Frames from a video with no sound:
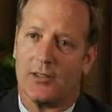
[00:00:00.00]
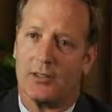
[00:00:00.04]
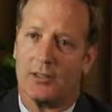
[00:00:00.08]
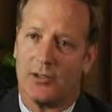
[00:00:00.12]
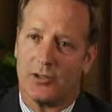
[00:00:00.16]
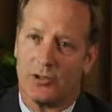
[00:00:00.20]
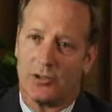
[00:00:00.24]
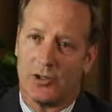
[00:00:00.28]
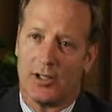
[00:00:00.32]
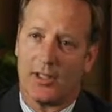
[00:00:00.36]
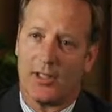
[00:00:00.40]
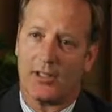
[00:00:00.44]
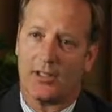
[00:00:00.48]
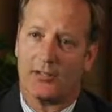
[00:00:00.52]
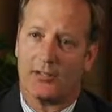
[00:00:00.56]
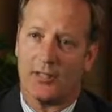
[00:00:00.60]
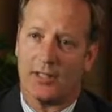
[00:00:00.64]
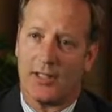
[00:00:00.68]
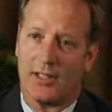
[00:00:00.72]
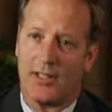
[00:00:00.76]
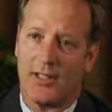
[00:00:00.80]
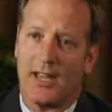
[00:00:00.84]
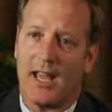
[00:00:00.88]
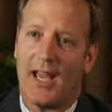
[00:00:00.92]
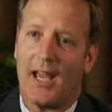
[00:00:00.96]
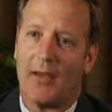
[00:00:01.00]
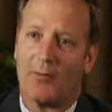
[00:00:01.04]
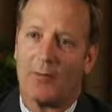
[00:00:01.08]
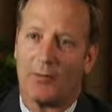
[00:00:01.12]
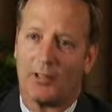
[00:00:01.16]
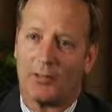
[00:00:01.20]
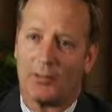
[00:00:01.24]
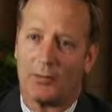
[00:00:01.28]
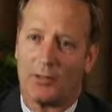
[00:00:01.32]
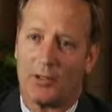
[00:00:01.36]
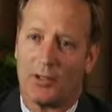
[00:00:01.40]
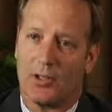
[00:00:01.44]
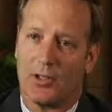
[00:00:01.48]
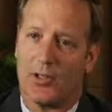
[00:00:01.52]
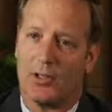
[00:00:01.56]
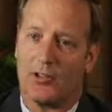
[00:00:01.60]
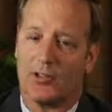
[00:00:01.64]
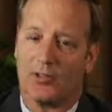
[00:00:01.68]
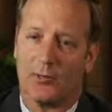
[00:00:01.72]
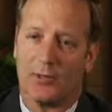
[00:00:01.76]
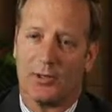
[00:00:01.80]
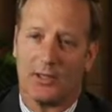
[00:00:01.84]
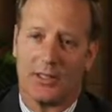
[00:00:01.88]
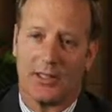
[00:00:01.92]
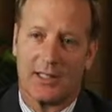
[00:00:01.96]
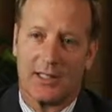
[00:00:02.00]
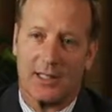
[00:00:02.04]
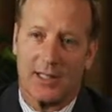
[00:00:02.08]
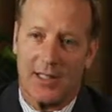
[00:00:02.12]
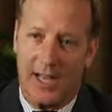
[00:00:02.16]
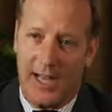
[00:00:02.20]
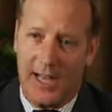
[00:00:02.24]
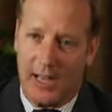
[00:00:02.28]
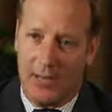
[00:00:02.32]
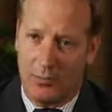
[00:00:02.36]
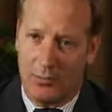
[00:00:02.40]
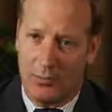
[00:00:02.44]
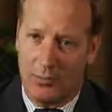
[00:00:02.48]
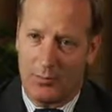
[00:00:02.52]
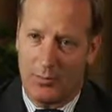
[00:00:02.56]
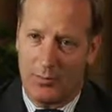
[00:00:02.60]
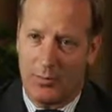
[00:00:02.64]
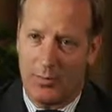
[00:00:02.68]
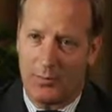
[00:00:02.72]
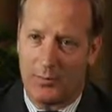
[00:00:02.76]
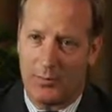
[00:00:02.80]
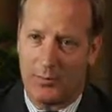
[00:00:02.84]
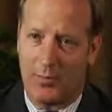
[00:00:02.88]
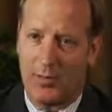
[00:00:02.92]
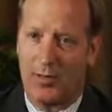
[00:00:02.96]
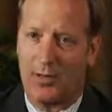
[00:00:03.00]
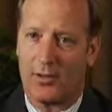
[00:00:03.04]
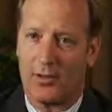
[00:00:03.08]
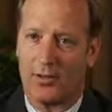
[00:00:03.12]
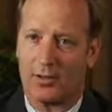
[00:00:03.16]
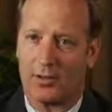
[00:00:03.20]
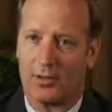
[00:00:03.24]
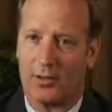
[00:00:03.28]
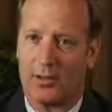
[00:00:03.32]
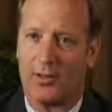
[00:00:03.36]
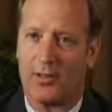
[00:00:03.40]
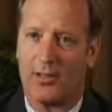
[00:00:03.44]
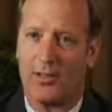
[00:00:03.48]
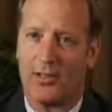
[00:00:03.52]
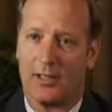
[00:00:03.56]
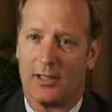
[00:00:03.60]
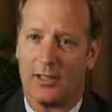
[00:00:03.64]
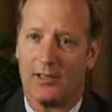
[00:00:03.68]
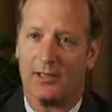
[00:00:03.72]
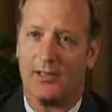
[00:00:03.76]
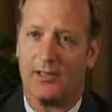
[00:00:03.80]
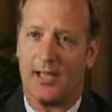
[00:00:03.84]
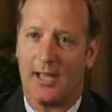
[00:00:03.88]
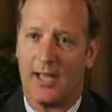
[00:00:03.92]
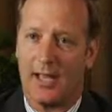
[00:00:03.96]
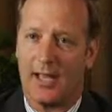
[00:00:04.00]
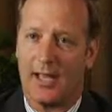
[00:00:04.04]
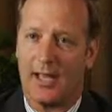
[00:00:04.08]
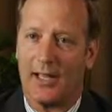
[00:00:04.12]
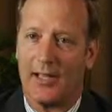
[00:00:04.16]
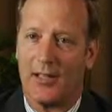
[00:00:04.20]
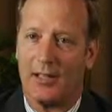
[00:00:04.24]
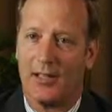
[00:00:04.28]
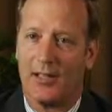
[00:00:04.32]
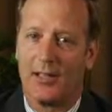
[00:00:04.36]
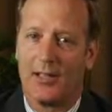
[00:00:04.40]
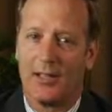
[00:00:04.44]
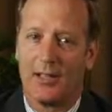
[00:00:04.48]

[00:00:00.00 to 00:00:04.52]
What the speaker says: adjust and adapt as we go has been a key attribute that PowerSteering has had